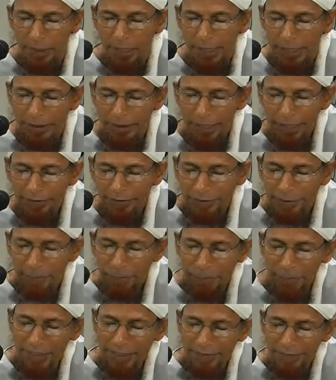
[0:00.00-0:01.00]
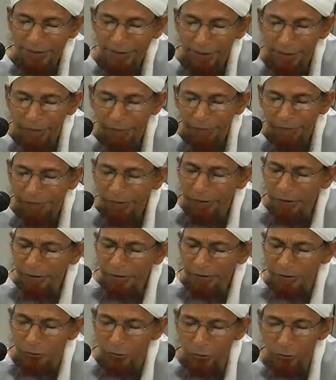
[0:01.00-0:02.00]
and gets a place in the
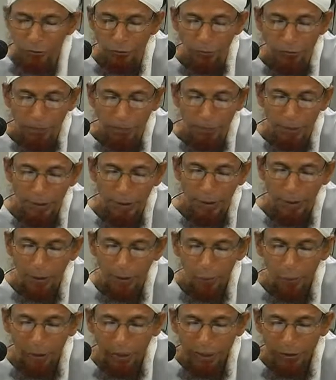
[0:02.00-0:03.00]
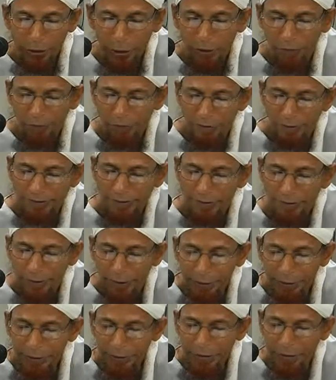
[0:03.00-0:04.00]
first row where he offers
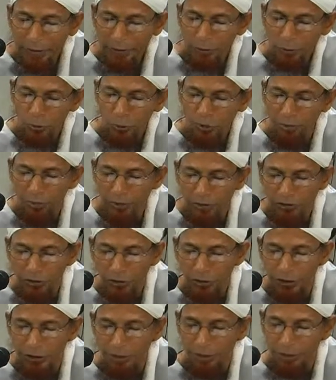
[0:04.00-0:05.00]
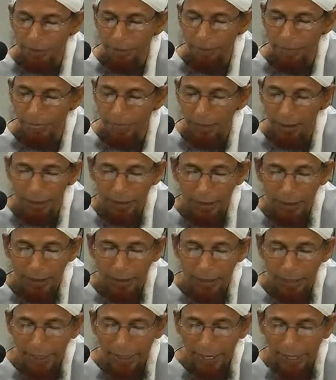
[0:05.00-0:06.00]
tahiyyatul masjid
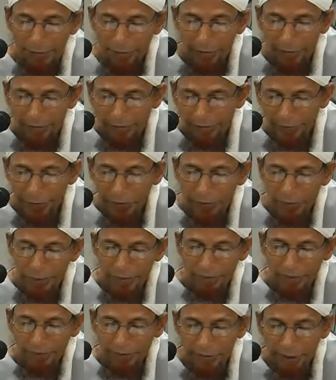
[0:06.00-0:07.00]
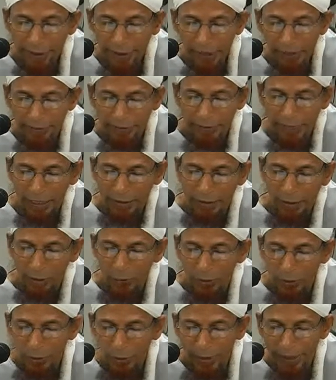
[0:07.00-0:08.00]
and the sunnah salat, and
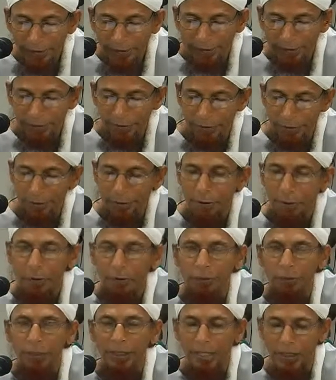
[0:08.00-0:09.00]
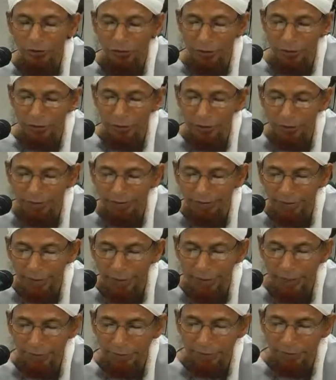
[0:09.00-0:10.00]
now he waits for the congregational
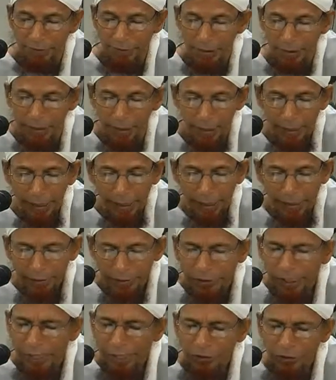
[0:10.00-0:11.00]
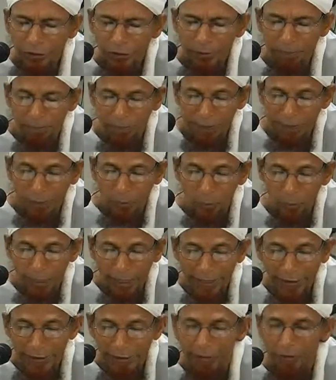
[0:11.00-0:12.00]
salat, engaging
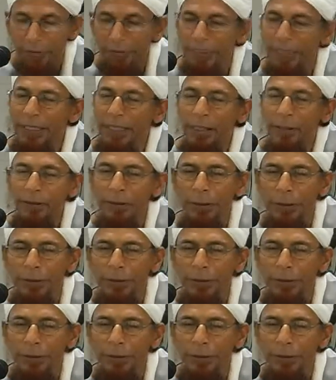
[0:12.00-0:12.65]
meanwhile in dhikr